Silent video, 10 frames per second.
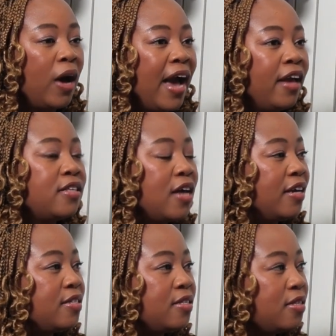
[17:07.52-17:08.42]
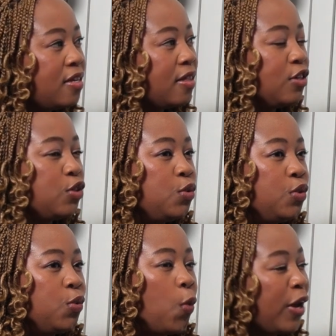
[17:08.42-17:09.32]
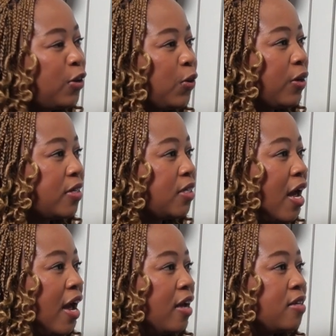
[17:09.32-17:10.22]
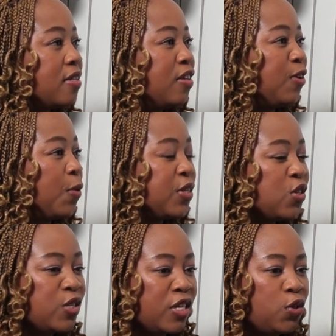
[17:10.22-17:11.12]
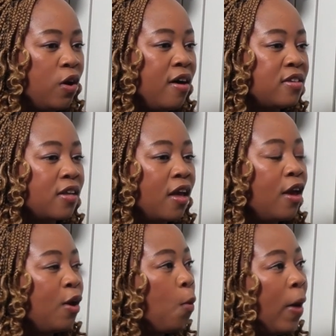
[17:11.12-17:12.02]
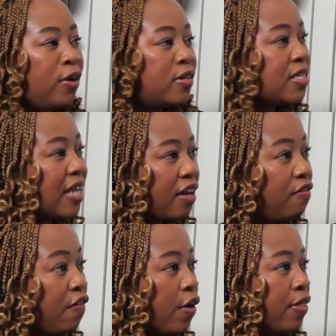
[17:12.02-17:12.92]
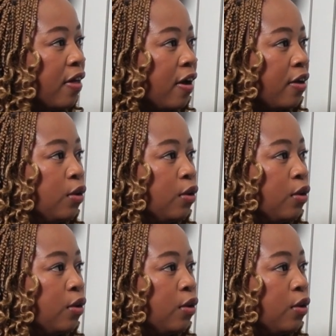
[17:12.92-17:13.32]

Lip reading: I see that you're quite good at tax and the questions that you ask. Why not study further?